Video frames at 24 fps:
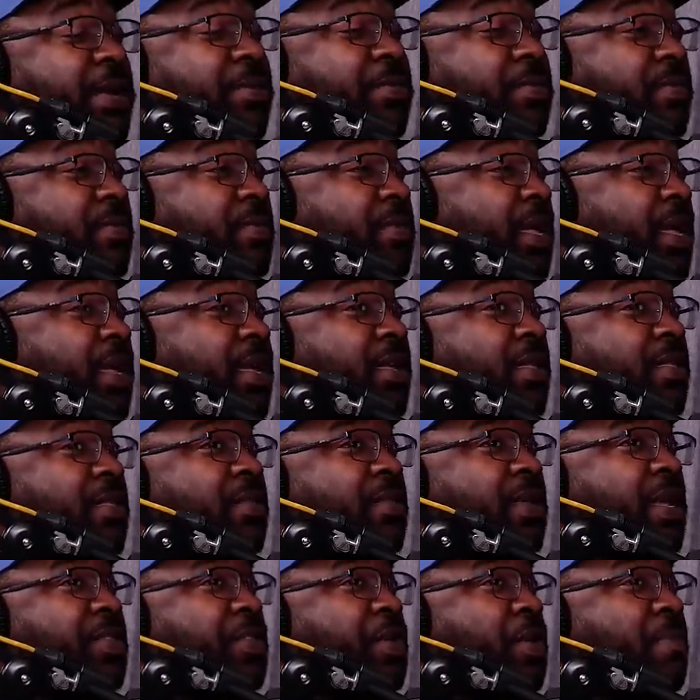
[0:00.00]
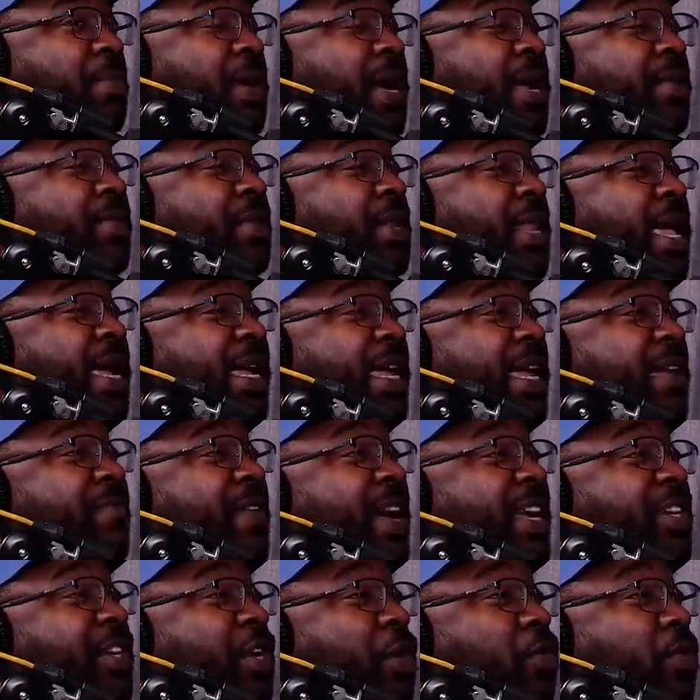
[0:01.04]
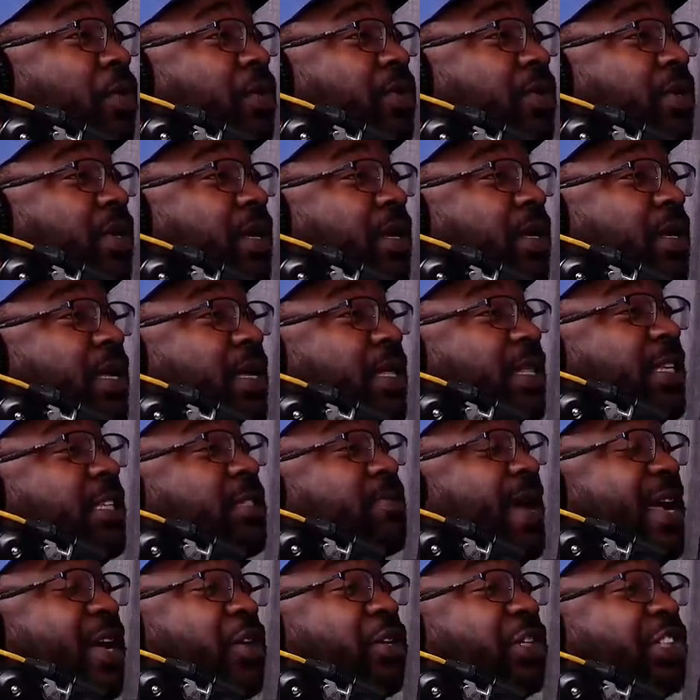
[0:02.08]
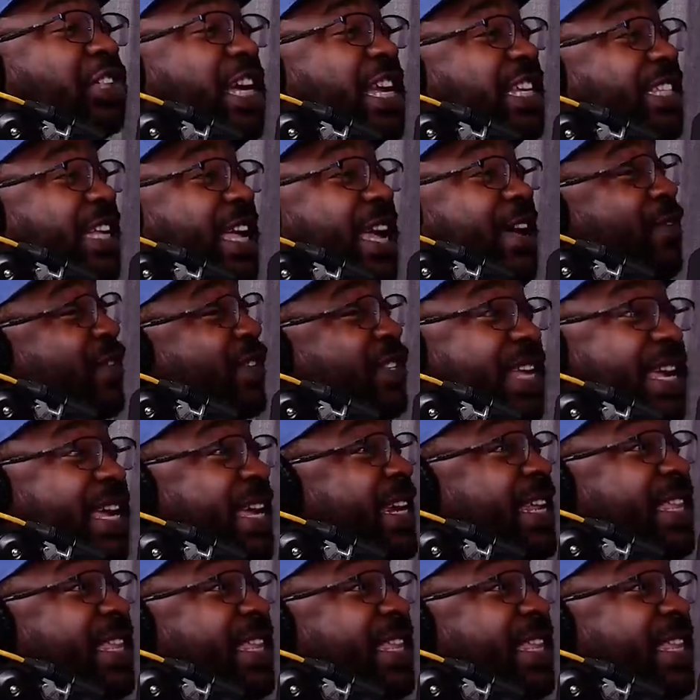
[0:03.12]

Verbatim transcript: they they in their mind they're like if I don't this is my only chance to ever say